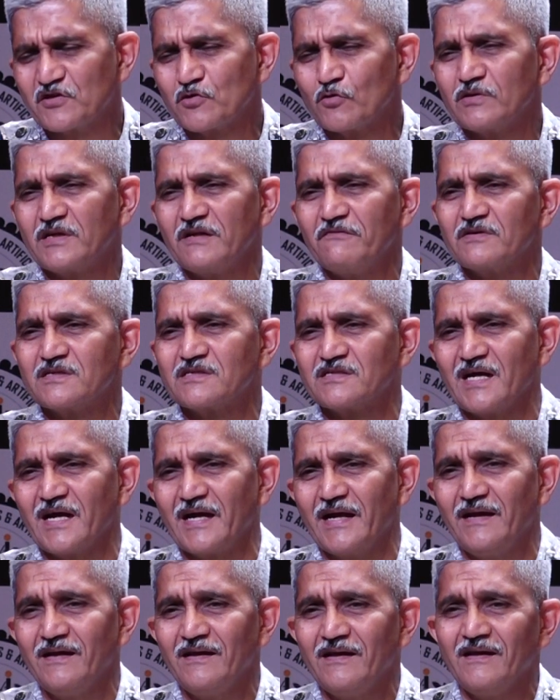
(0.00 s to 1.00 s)
we shouldn't
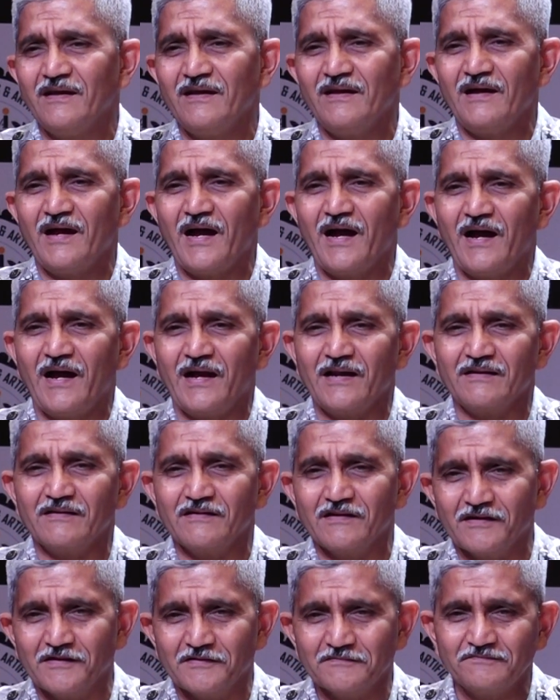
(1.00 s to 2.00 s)
even try
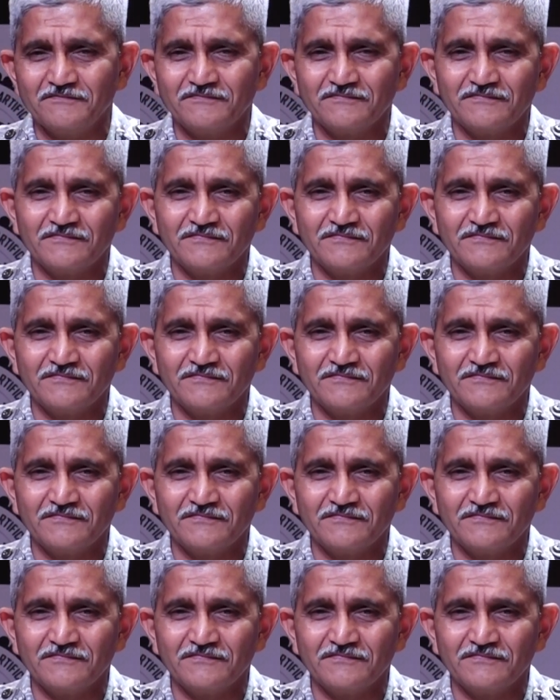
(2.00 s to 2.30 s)
and